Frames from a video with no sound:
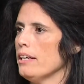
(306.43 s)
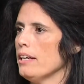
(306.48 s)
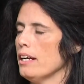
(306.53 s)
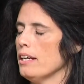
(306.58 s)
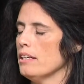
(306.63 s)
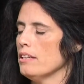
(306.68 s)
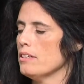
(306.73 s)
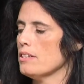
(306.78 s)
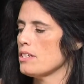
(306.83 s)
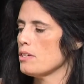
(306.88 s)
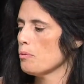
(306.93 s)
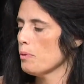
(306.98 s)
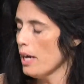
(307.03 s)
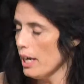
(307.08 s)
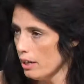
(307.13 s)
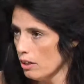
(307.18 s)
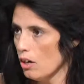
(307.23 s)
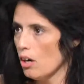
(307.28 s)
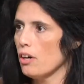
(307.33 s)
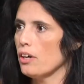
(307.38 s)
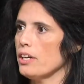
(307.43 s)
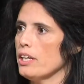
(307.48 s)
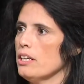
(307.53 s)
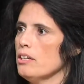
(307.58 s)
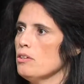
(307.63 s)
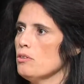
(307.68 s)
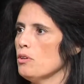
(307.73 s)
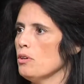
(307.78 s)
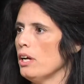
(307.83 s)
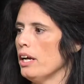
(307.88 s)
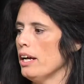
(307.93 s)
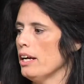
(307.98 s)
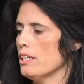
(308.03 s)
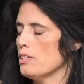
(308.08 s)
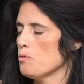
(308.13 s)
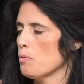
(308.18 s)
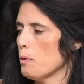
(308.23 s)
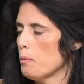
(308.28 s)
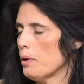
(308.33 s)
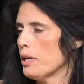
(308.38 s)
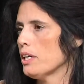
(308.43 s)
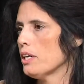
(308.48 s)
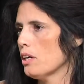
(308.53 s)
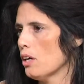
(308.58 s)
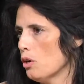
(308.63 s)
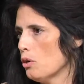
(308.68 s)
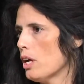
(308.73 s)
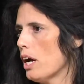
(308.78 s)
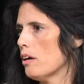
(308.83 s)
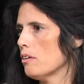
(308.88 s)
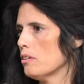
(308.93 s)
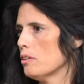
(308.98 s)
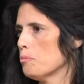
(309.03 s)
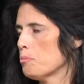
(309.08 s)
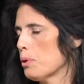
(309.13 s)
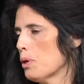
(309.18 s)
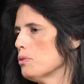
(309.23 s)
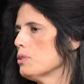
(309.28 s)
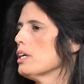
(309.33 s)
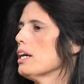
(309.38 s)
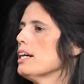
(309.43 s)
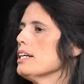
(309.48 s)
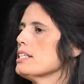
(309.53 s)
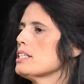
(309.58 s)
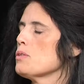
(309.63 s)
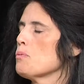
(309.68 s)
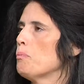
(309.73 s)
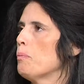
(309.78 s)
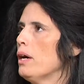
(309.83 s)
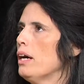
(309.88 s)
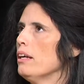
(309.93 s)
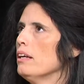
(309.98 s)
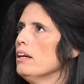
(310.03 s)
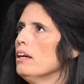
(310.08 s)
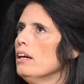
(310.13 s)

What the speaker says: and we had a garden and we wanted to go down and protest, but